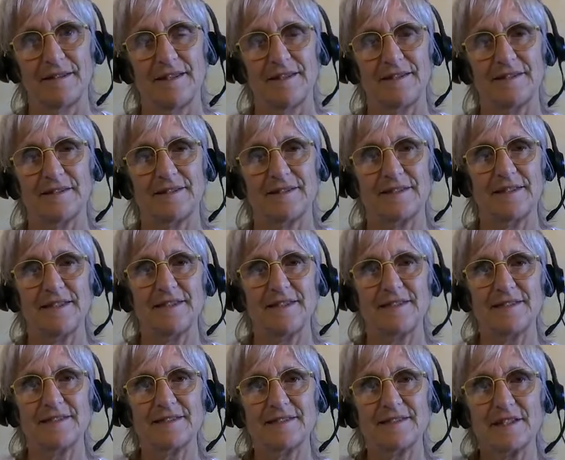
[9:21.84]
It's
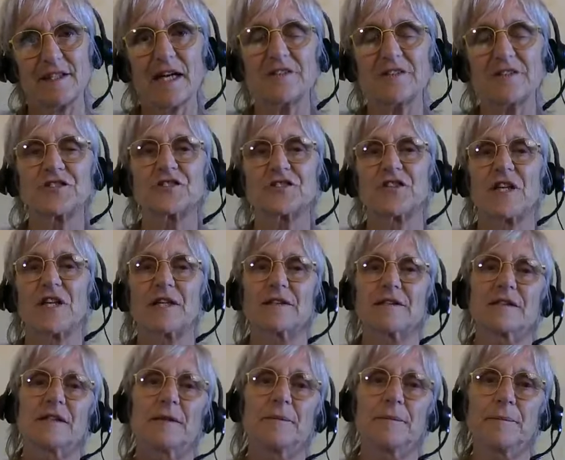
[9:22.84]
it's a
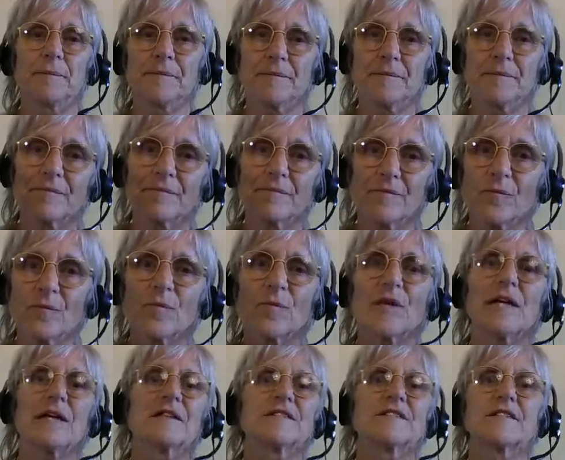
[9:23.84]
construct and
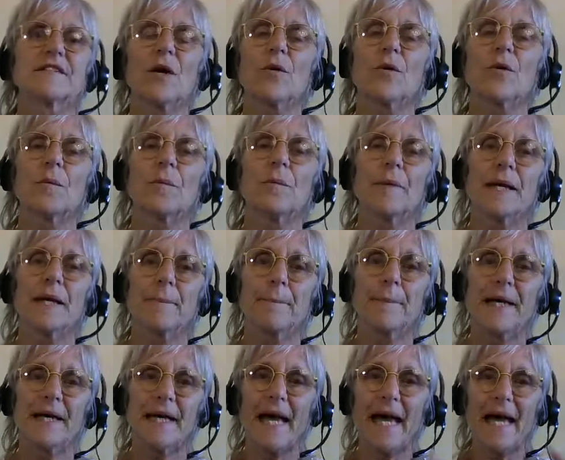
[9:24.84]
we are so
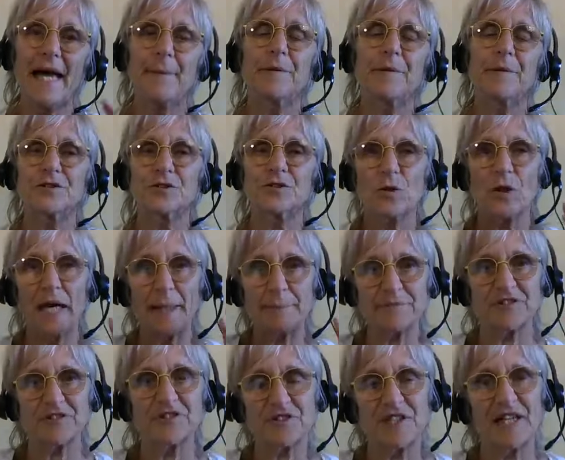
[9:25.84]
being able to
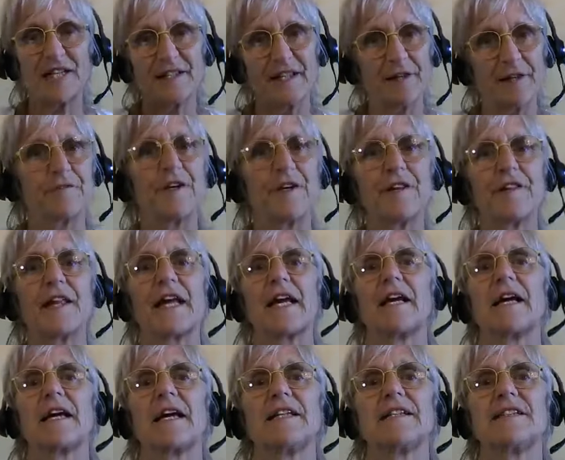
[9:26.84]
abstract
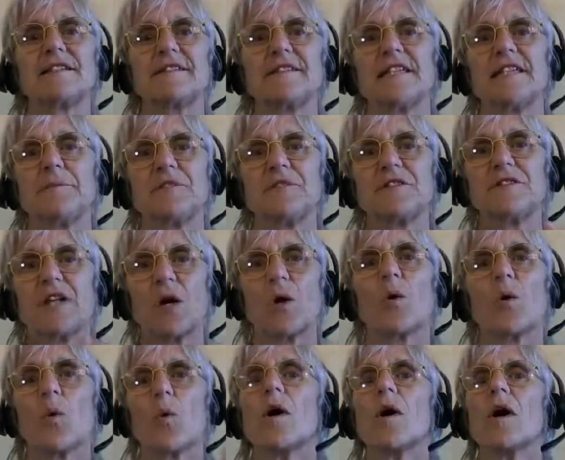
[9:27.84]
everything and it seems
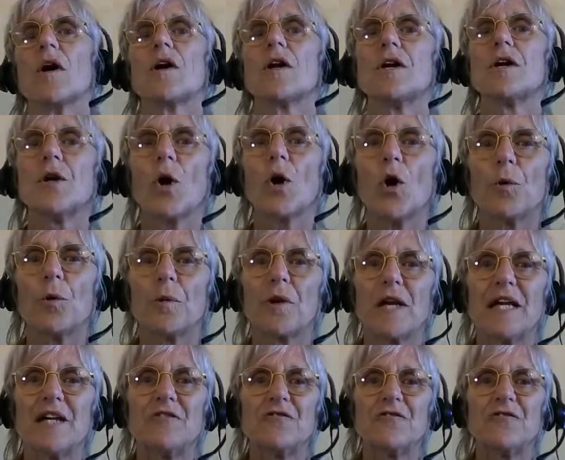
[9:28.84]
so
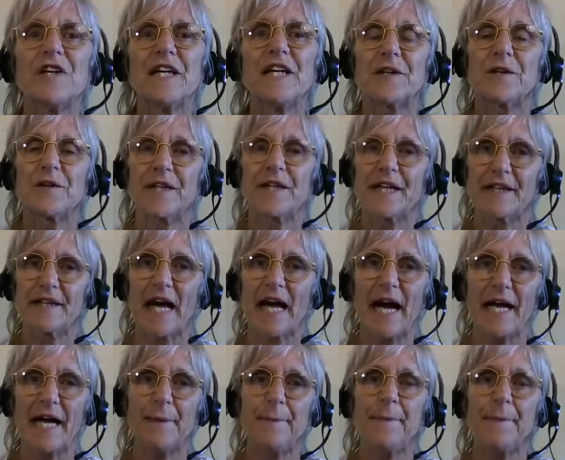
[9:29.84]
normal and real that
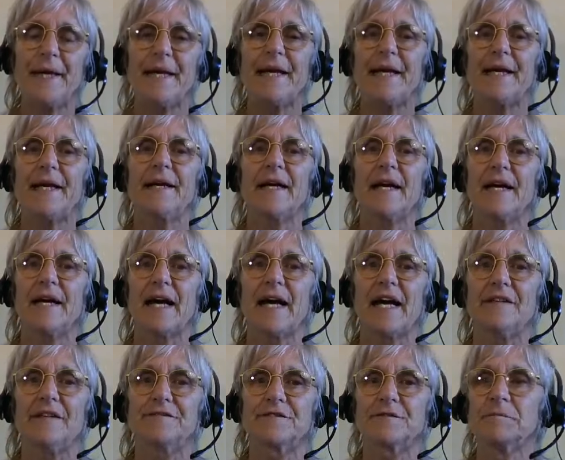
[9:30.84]
I am here and
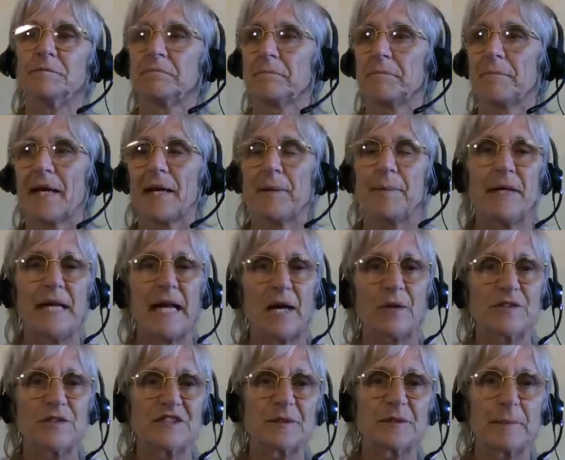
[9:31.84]
I have maybe
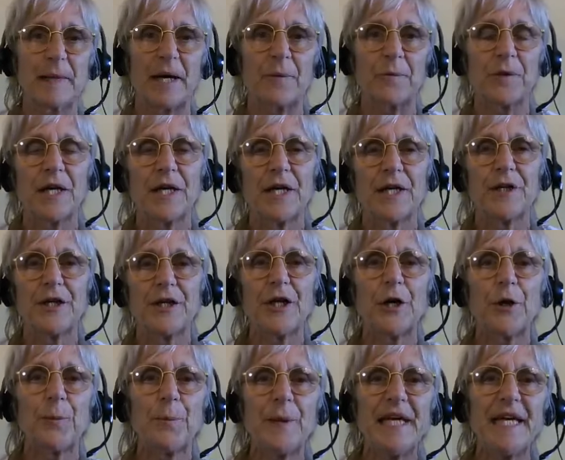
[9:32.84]
now it's about
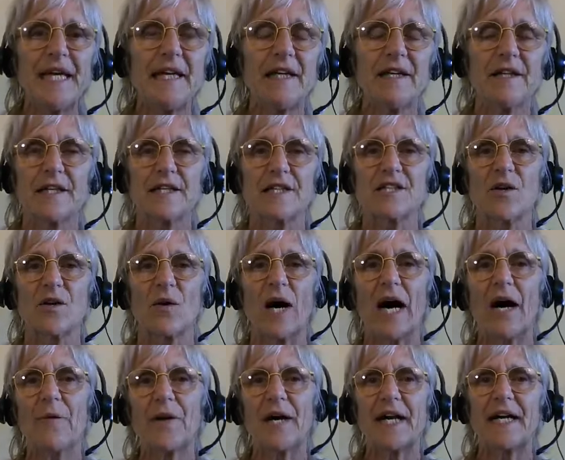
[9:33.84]
no me. So
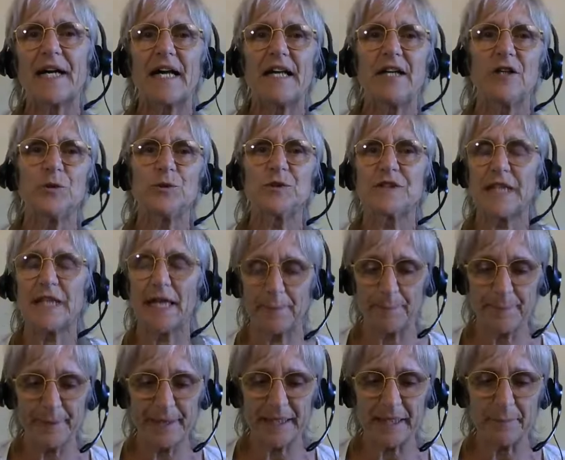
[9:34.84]
how can I lose
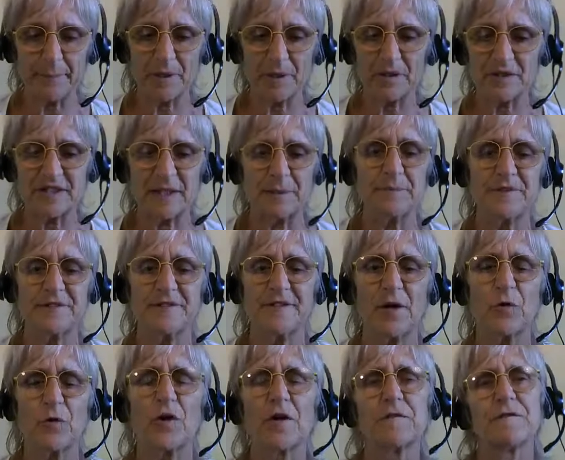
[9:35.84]
that me? Because I'm
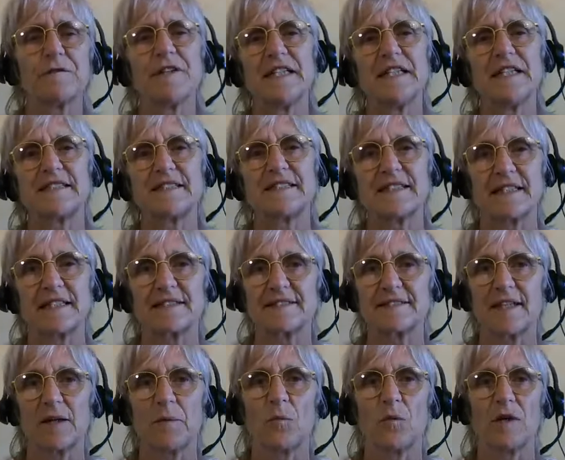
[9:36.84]
so convinced there's
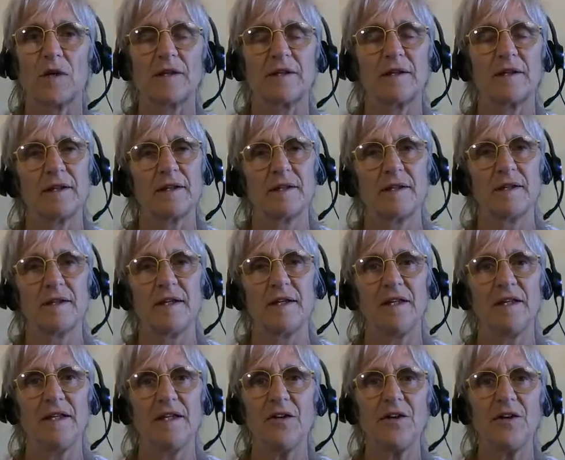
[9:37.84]
someone.
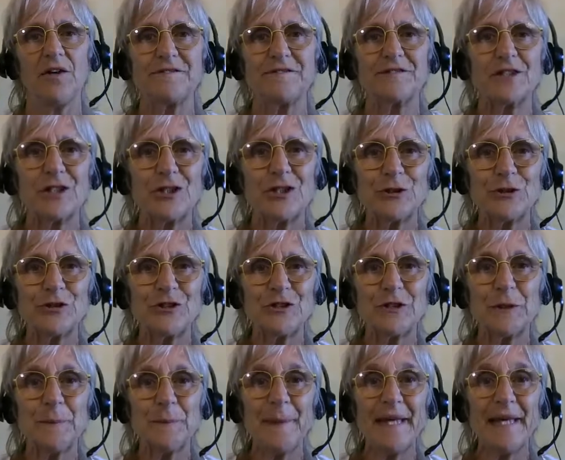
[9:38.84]
You don't have to lose
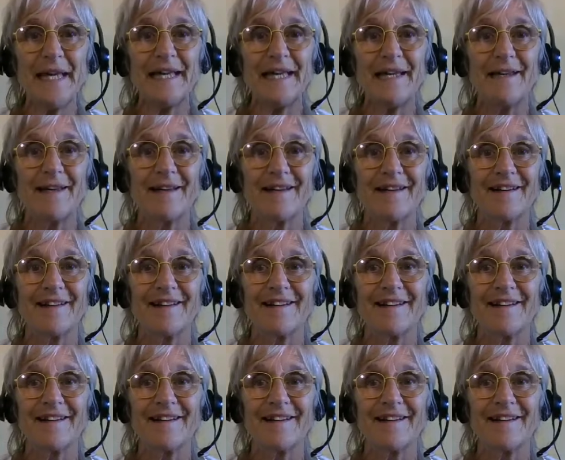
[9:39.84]
your me.